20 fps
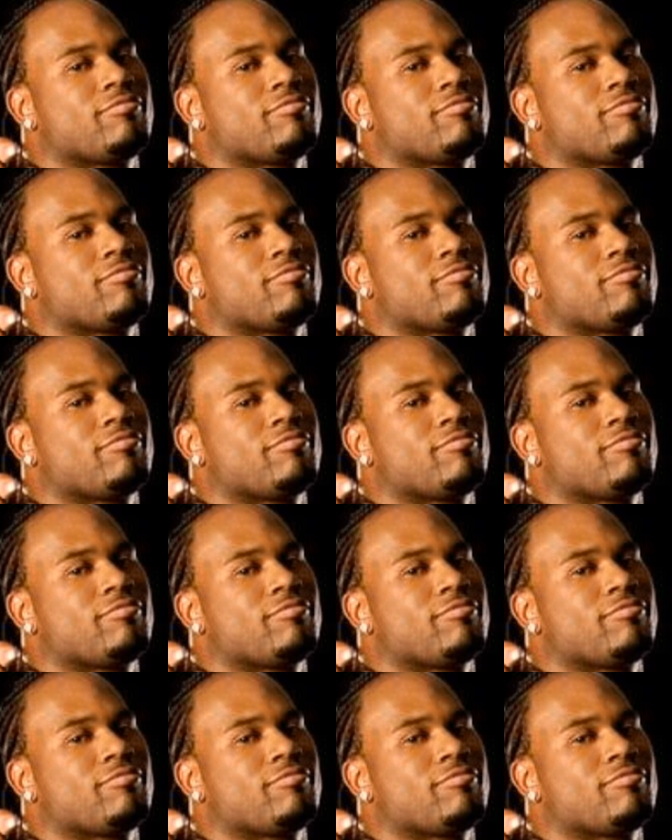
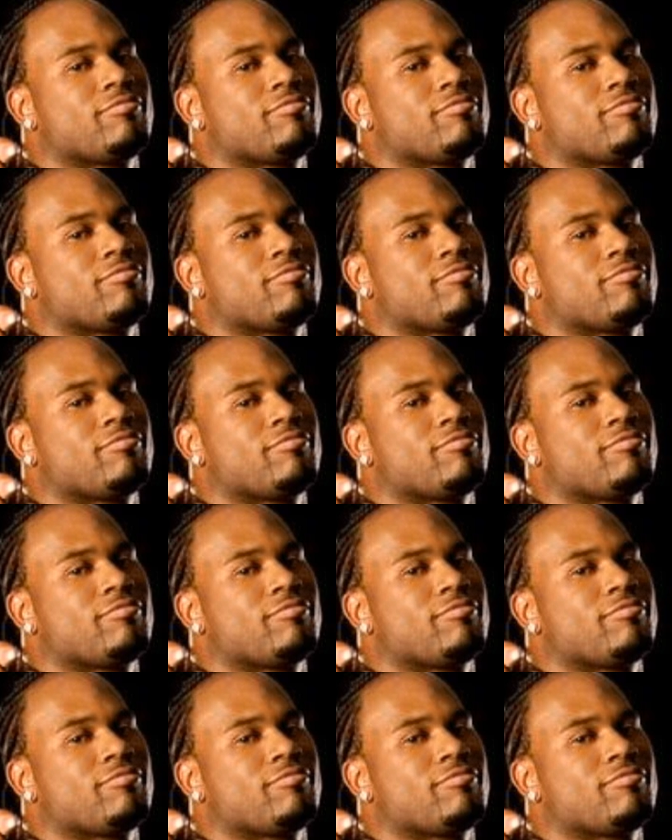
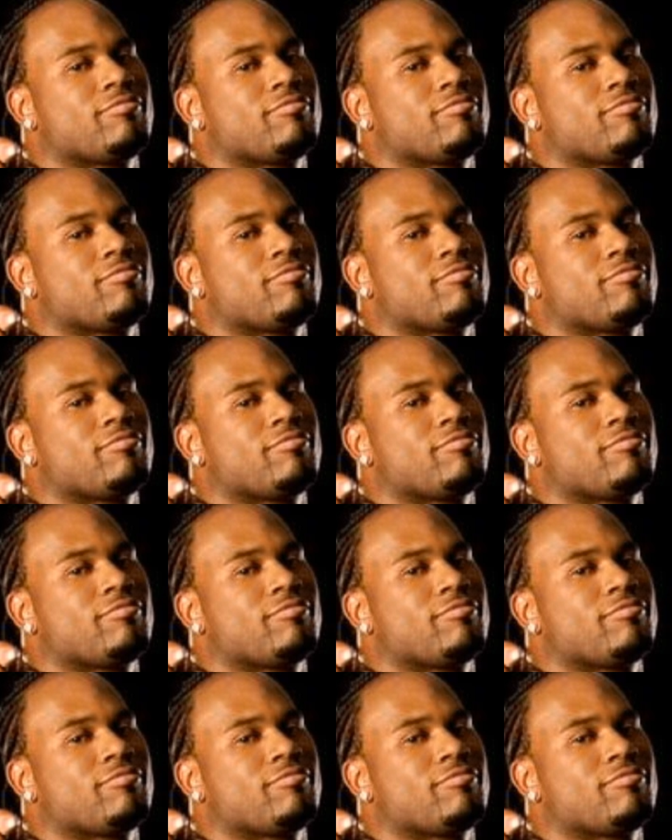
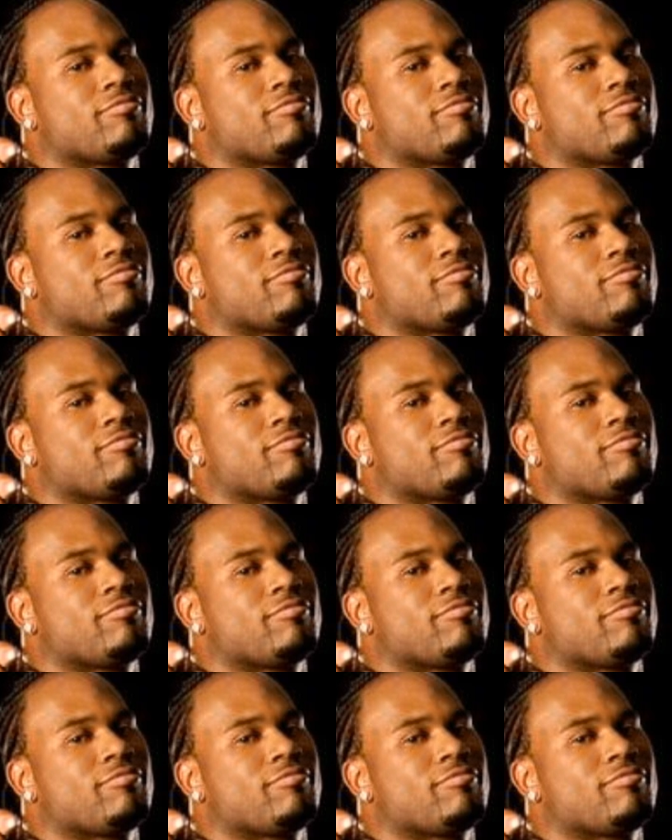
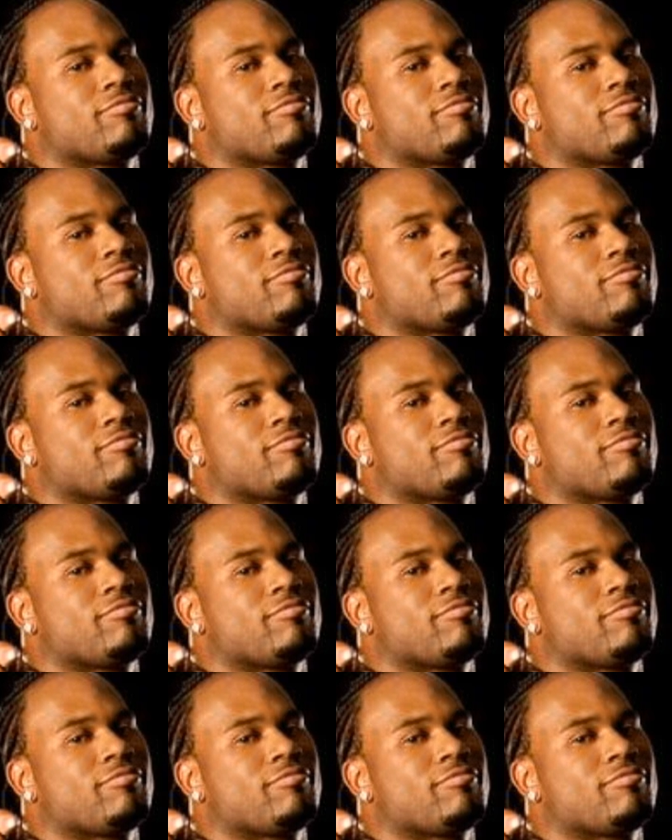
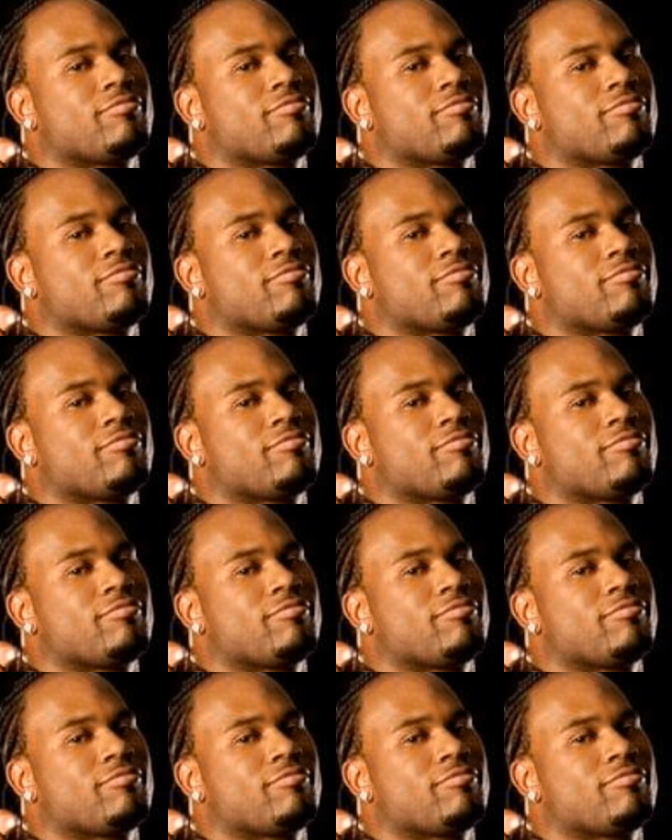
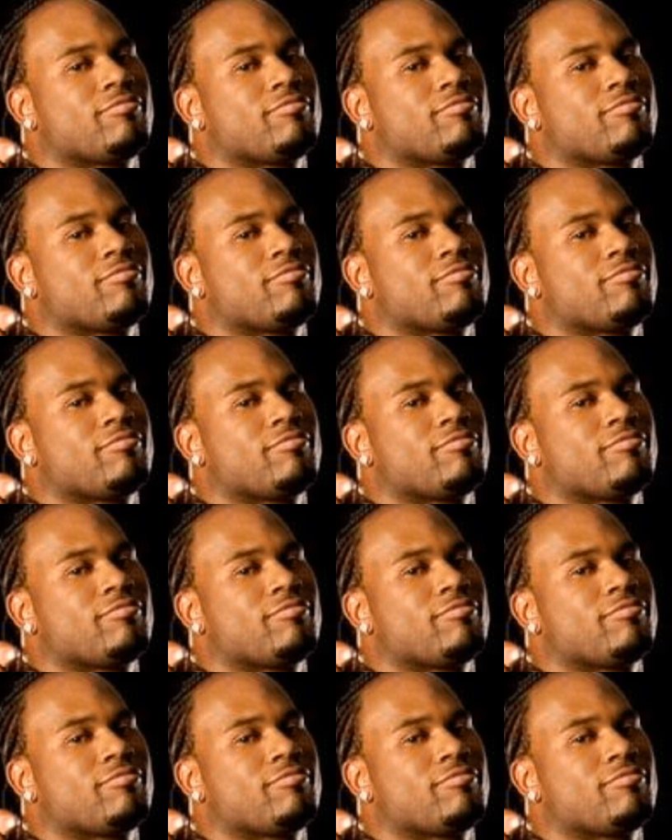
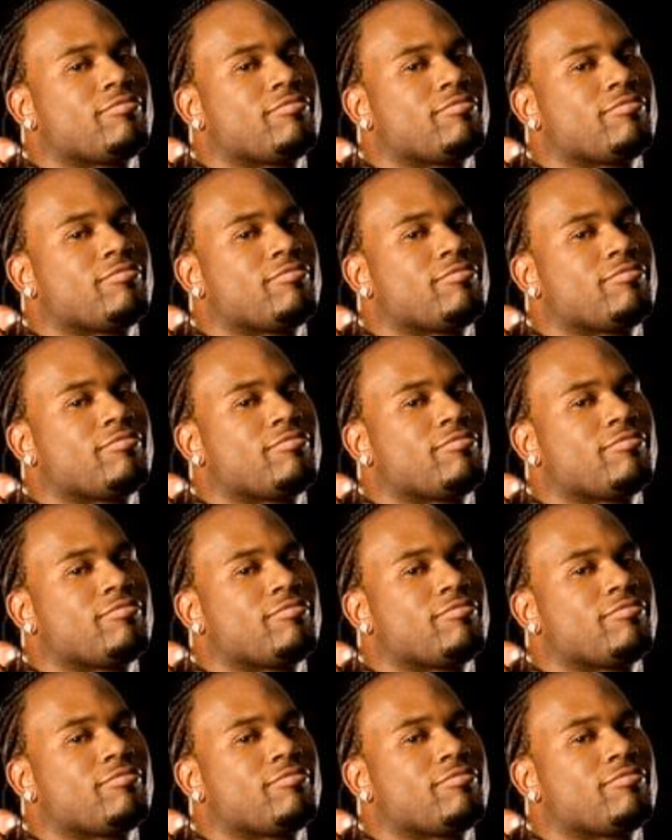This is a still picture; no speech is visible.